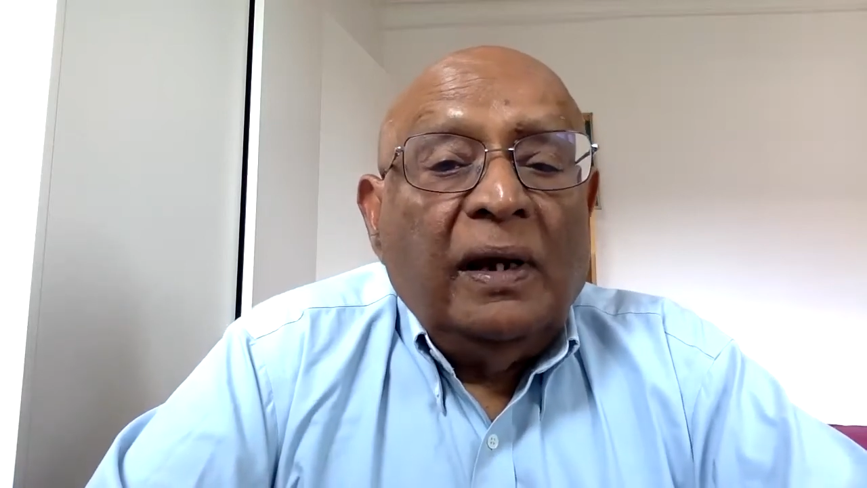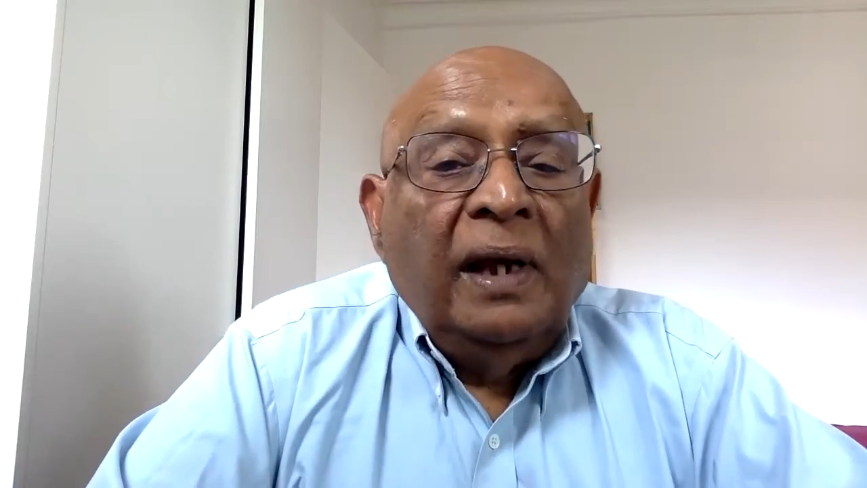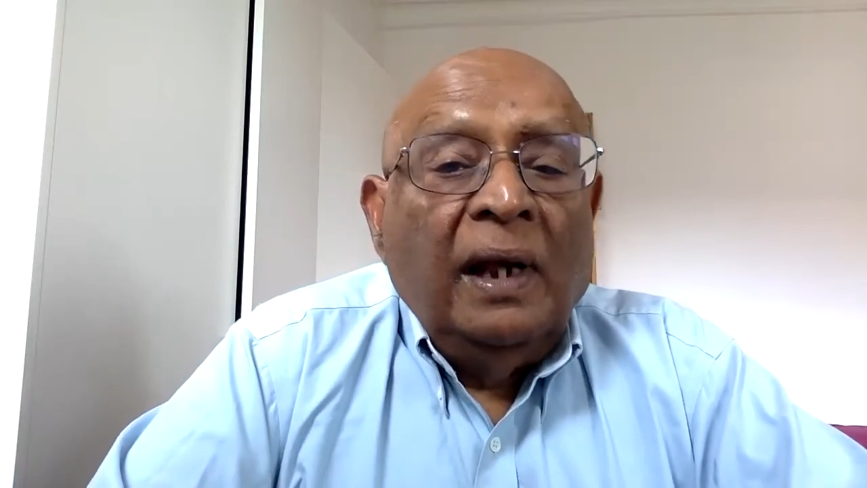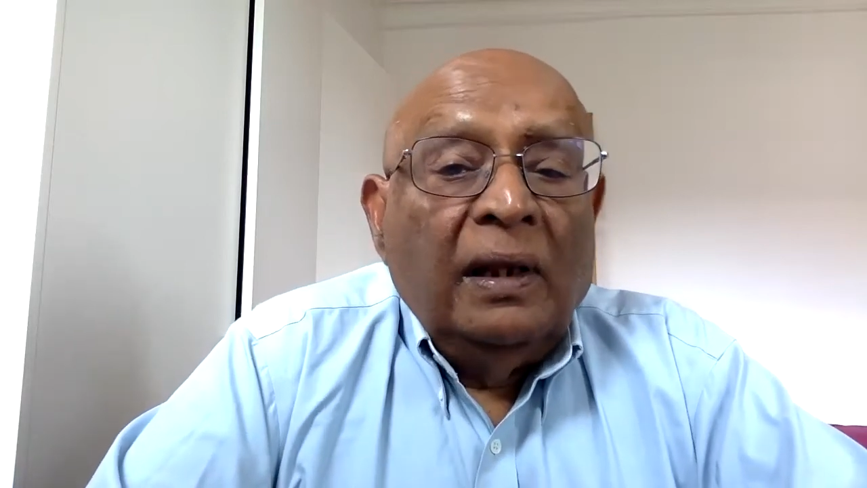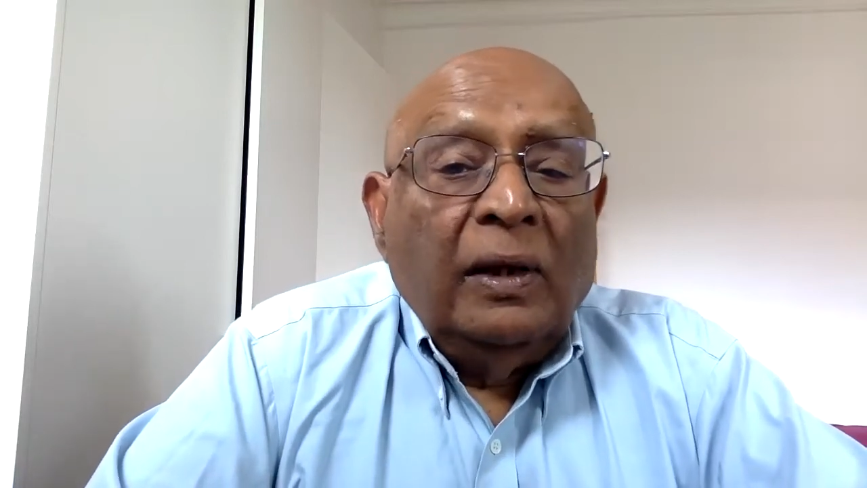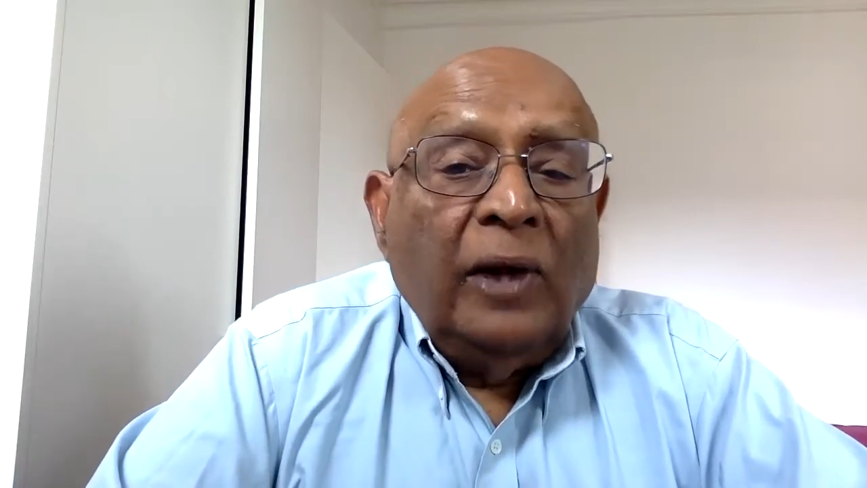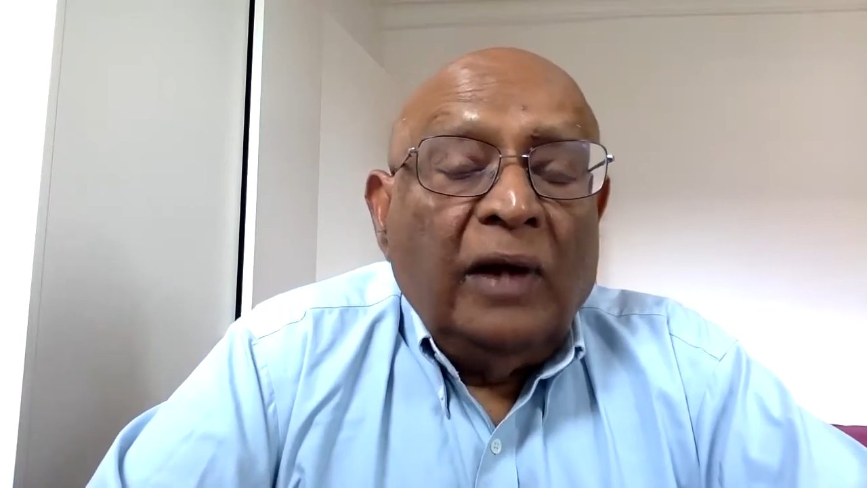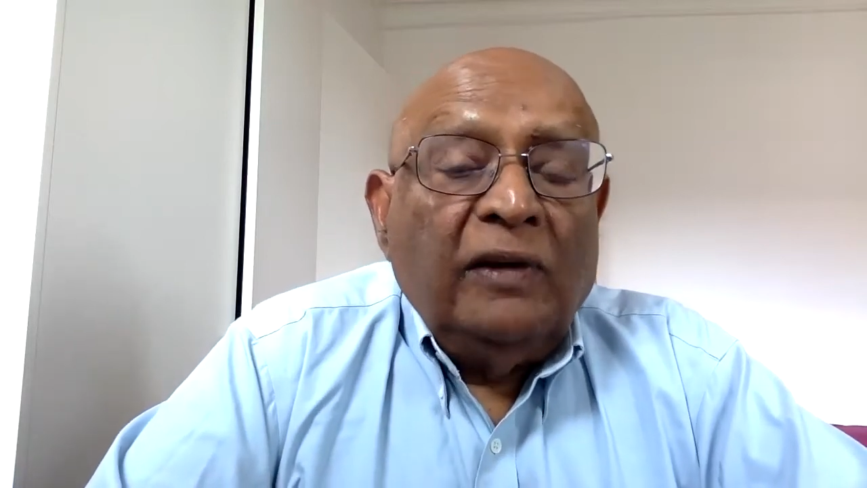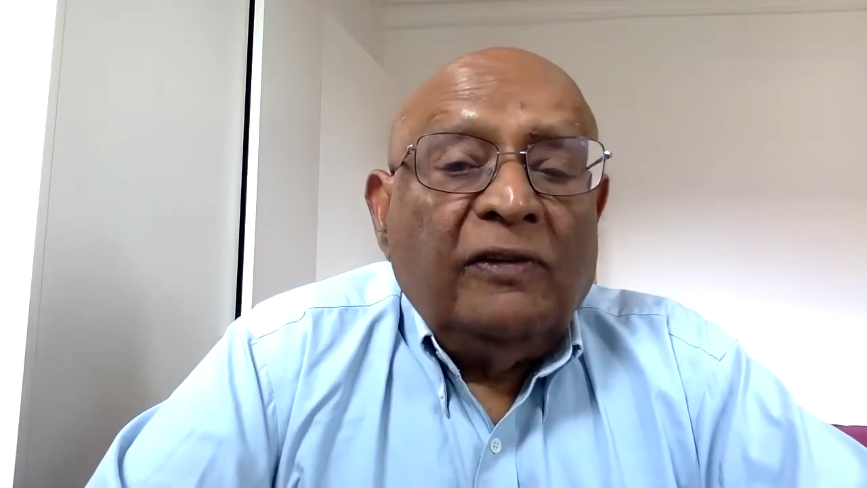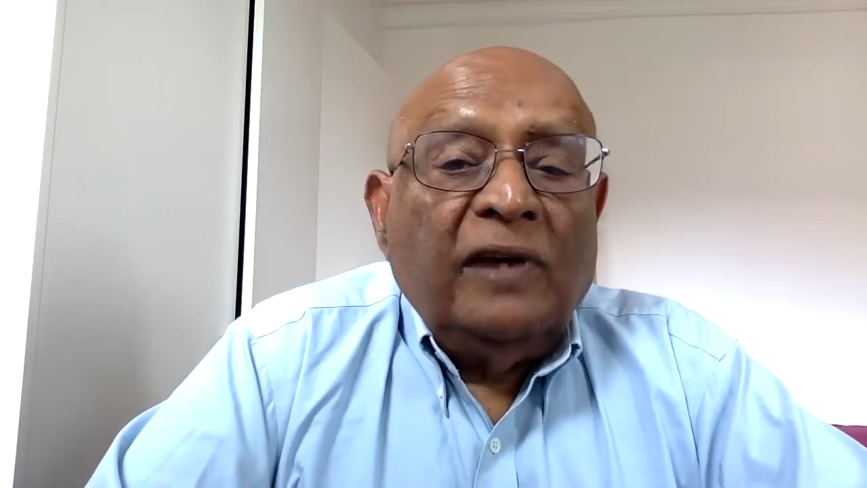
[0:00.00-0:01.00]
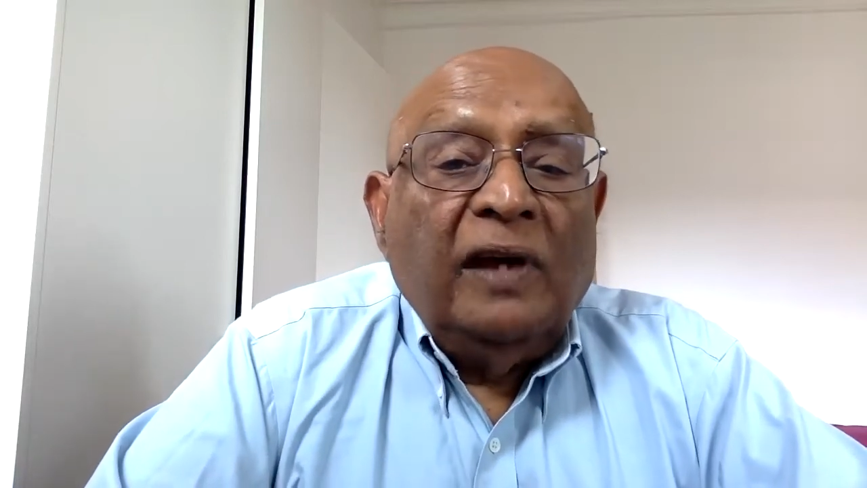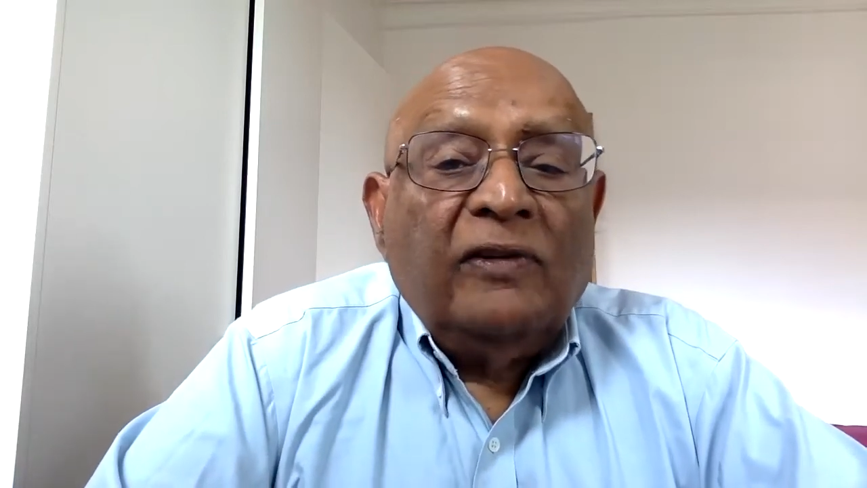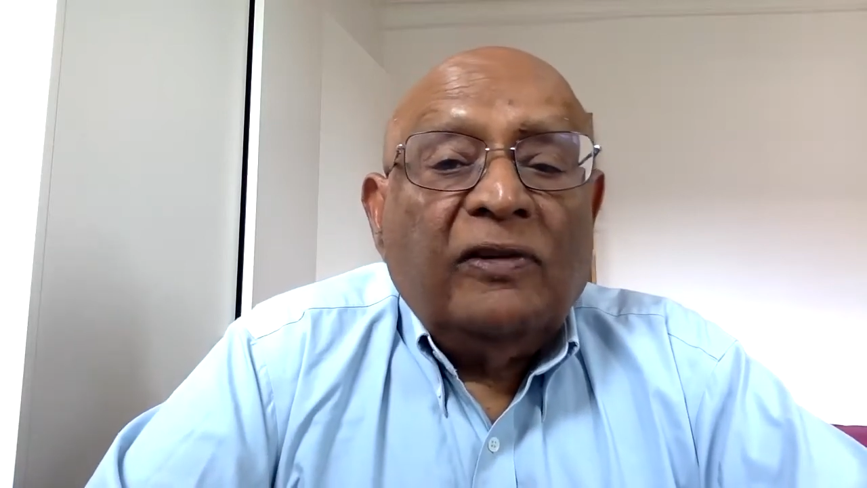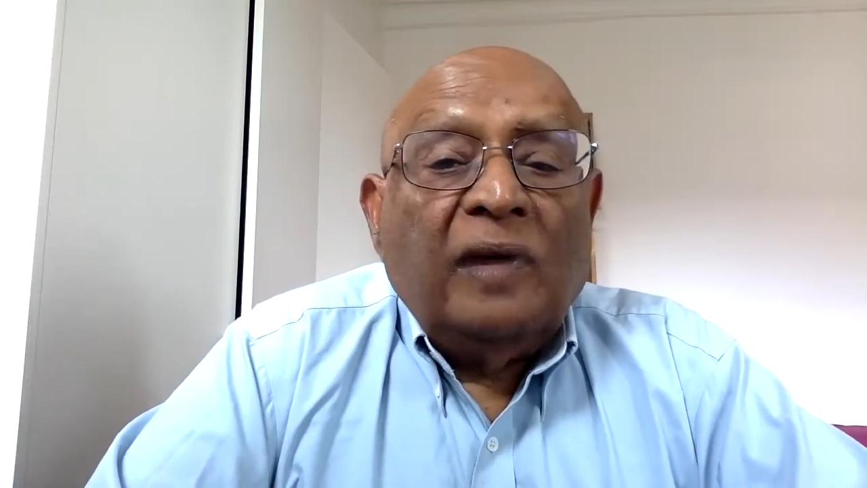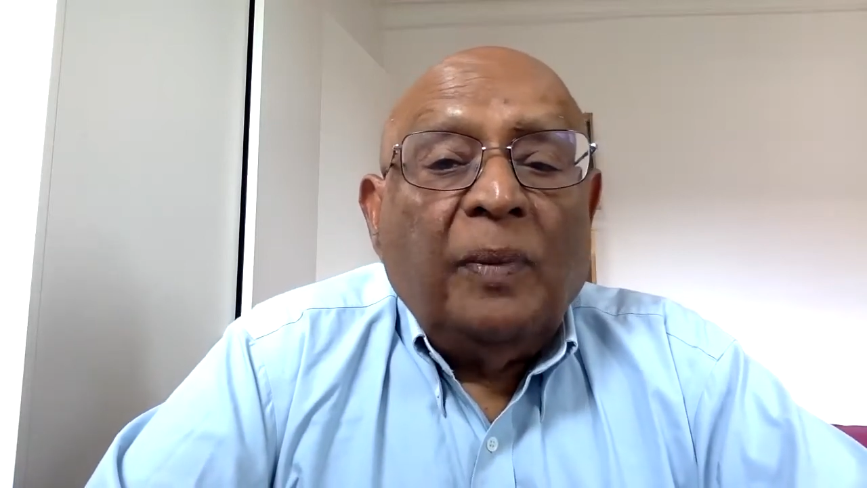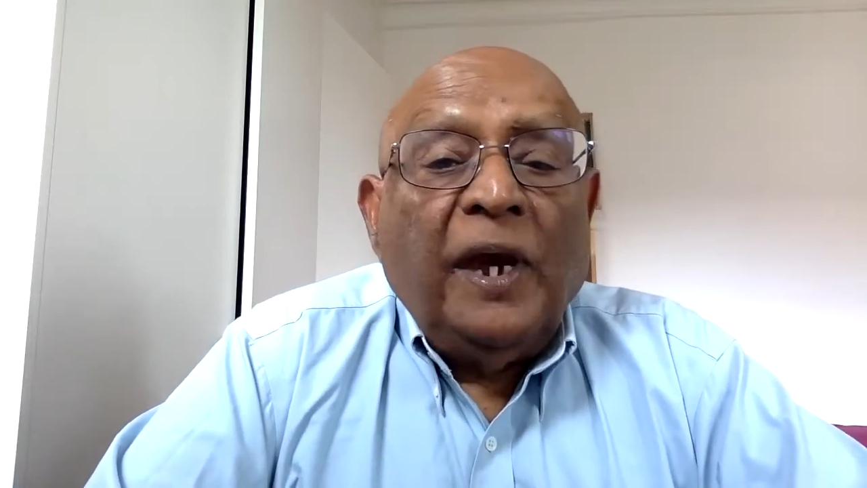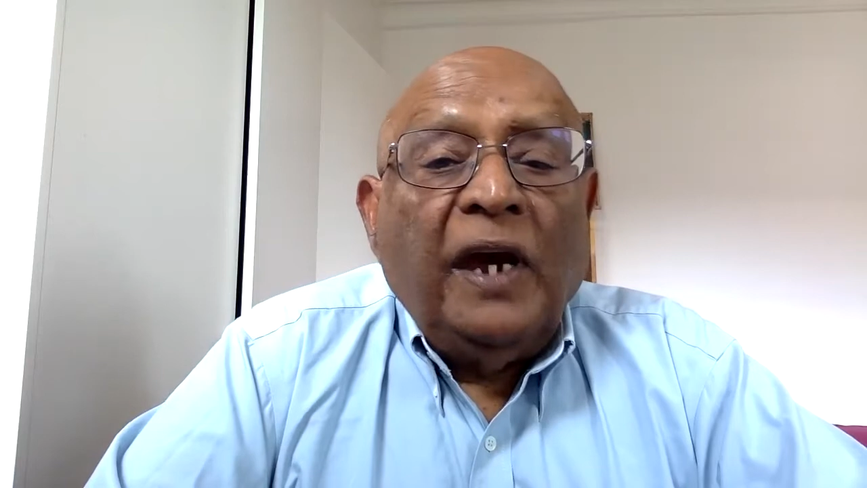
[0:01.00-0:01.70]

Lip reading: the United States, Japan,